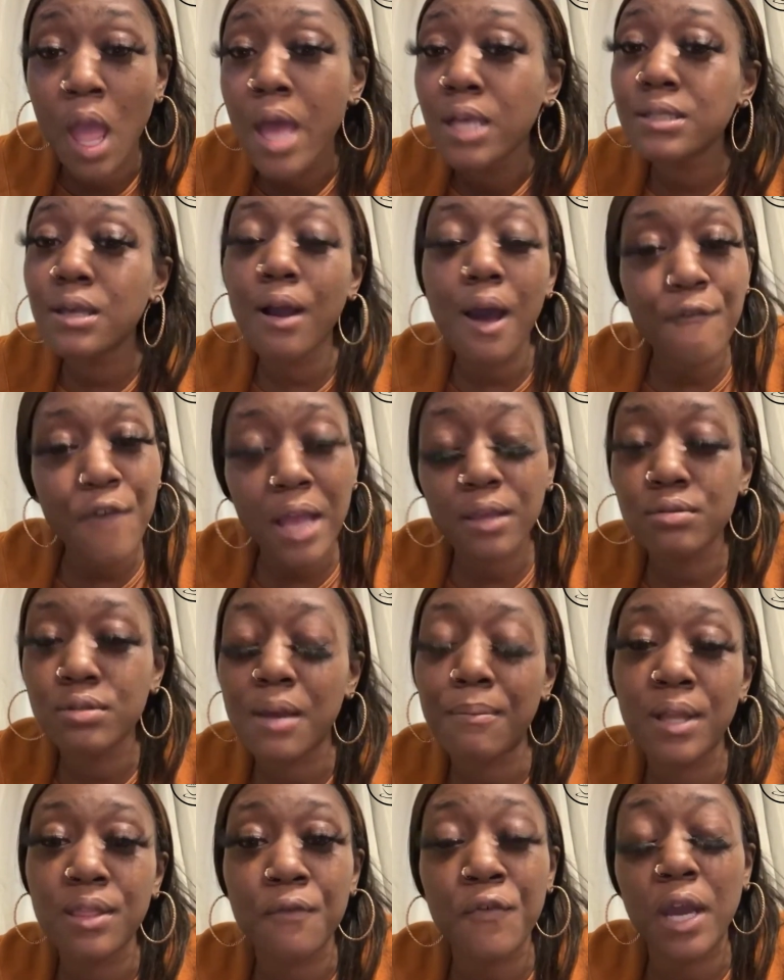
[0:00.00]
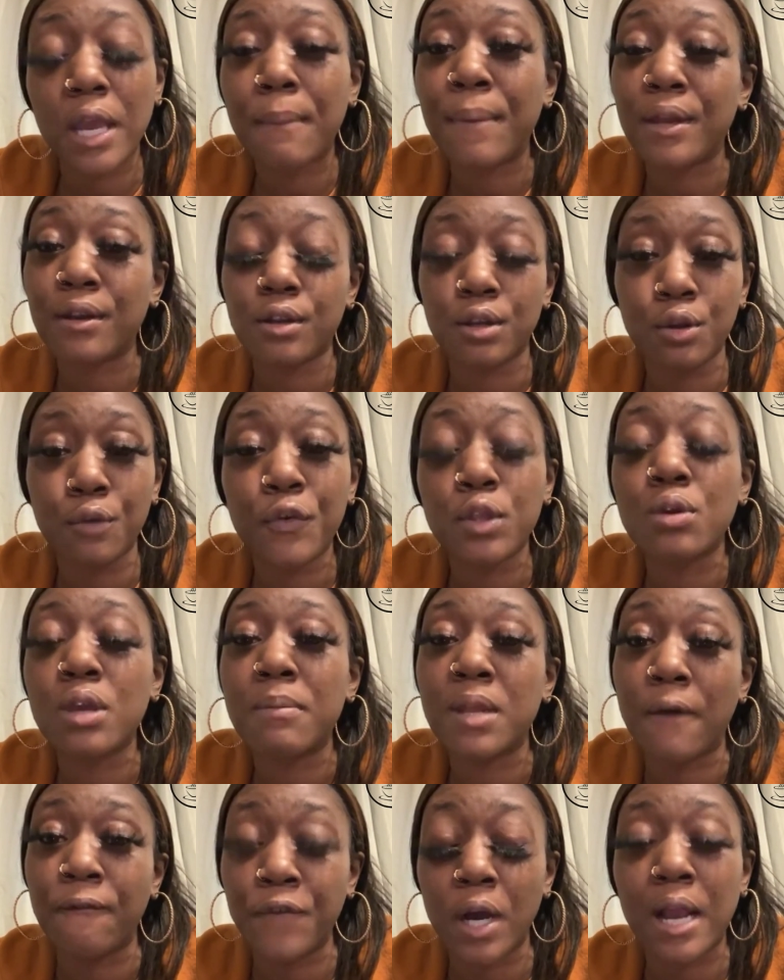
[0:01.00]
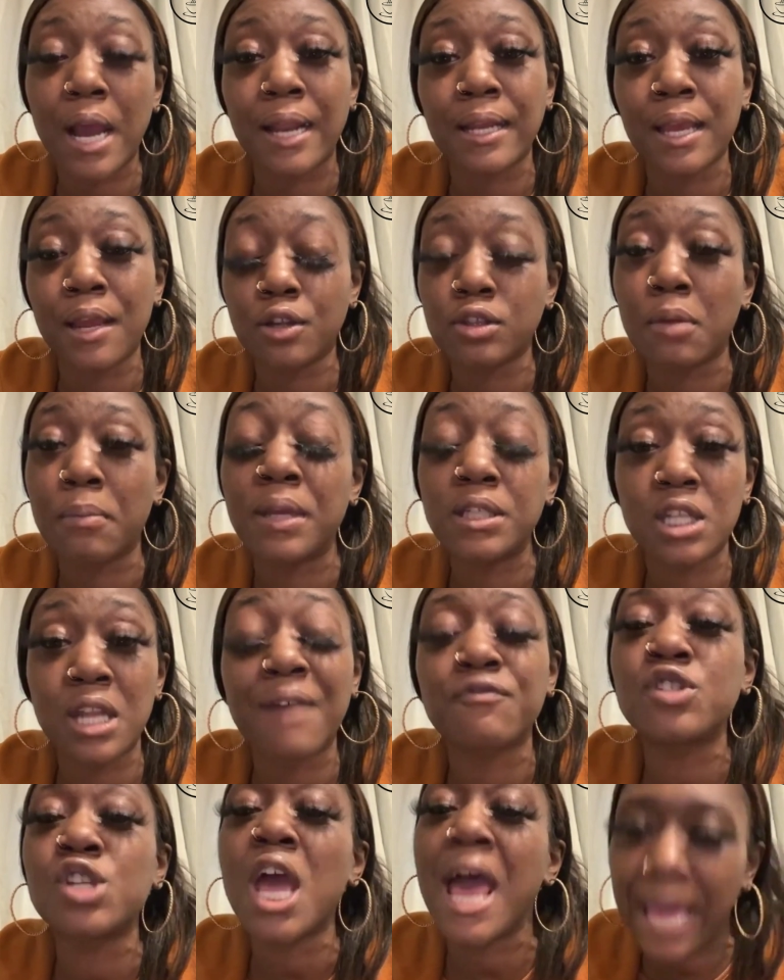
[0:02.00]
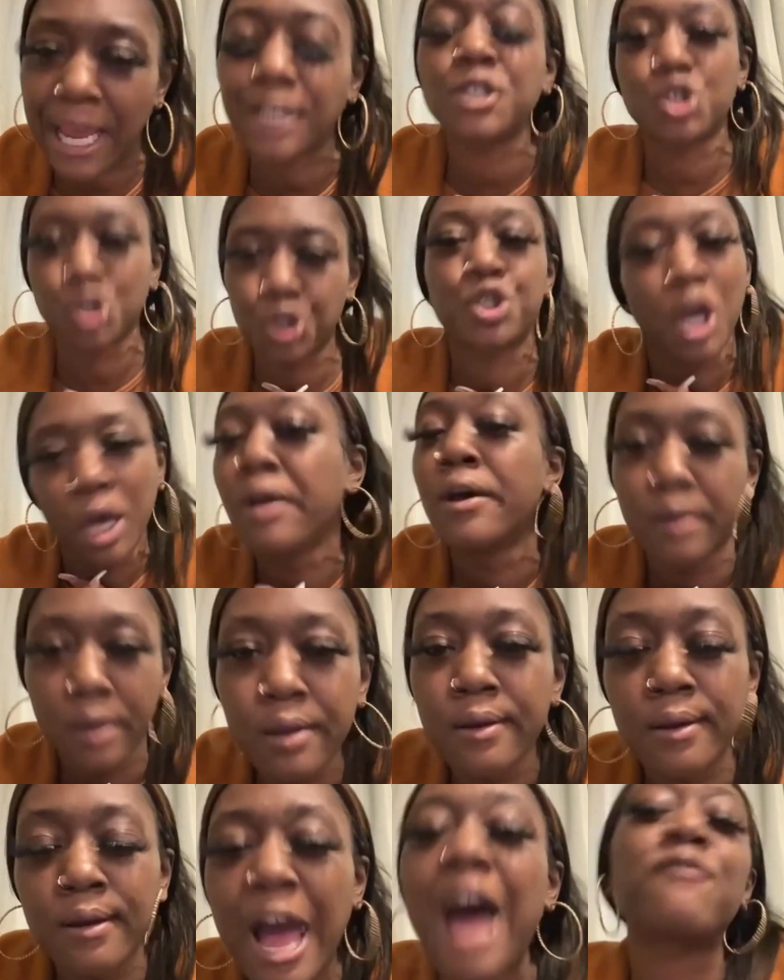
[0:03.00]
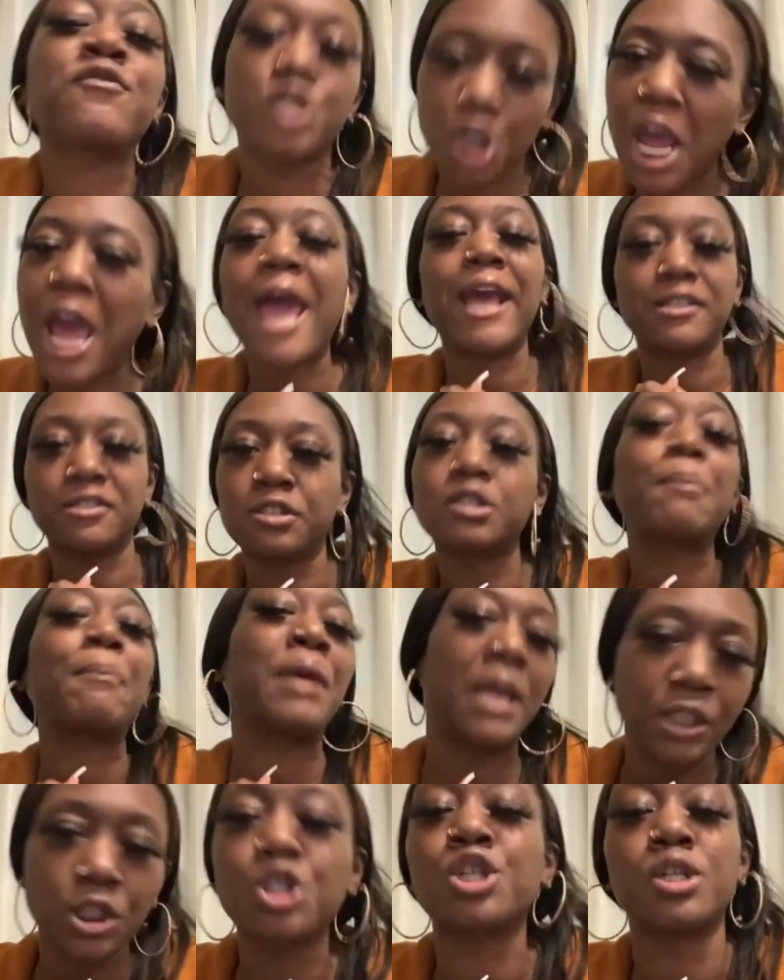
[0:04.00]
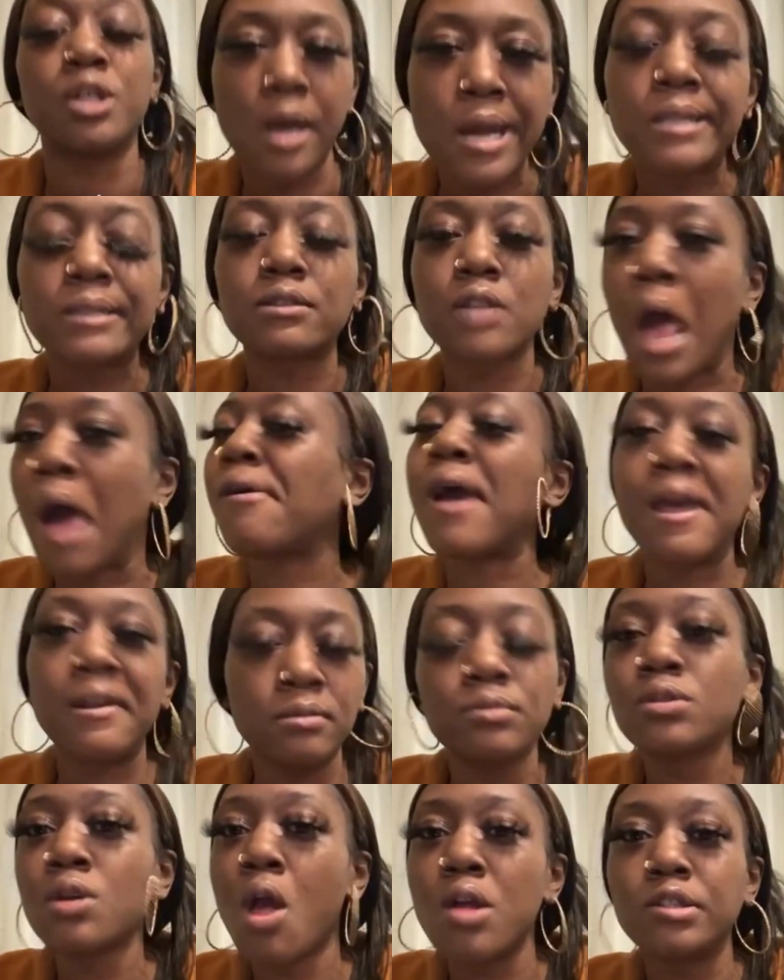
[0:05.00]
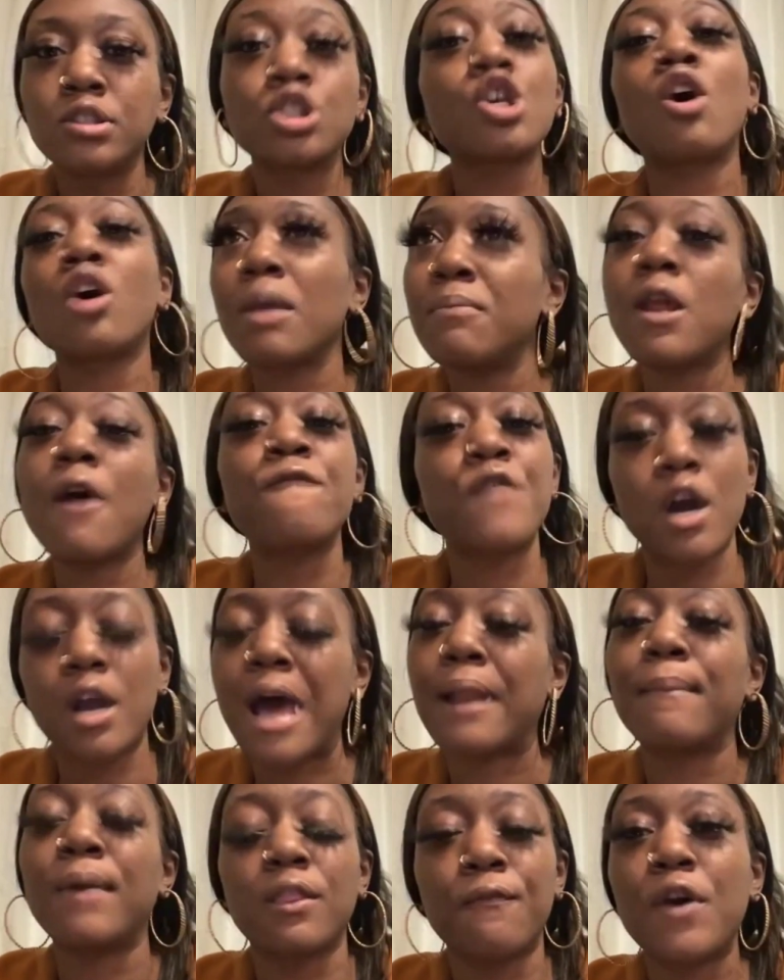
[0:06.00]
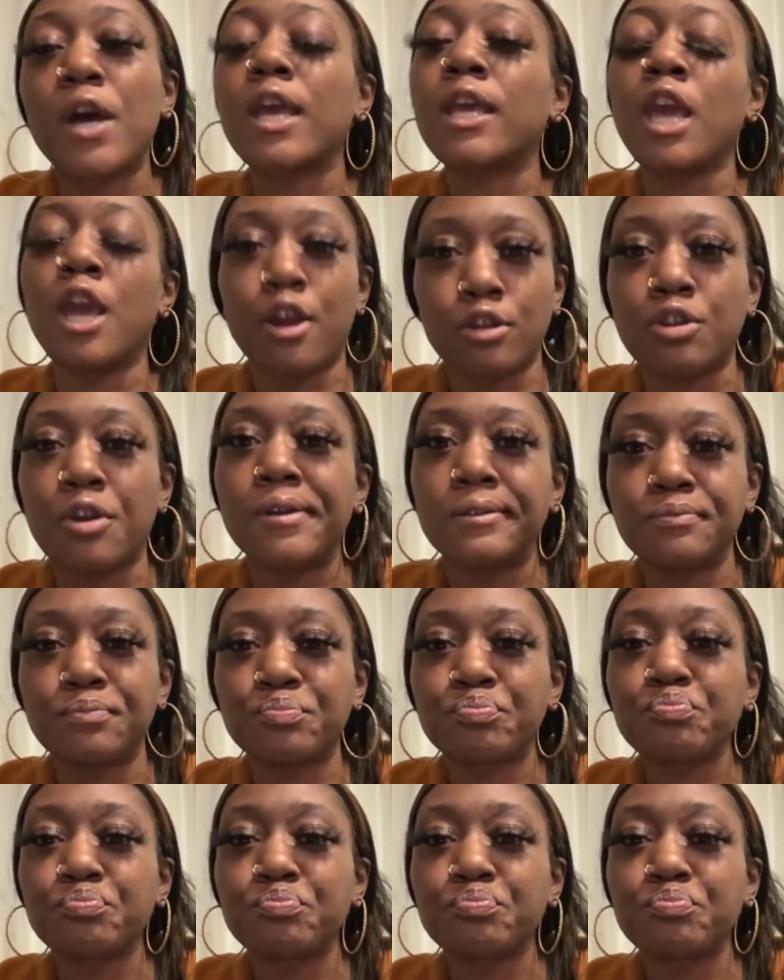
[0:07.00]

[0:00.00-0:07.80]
So go find you some motherfucking better to do for you. Give me the fuck out of character, bitch. And I've changed. I've changed, bitch. Okay? So don't give me the fuck out of motherfucking character.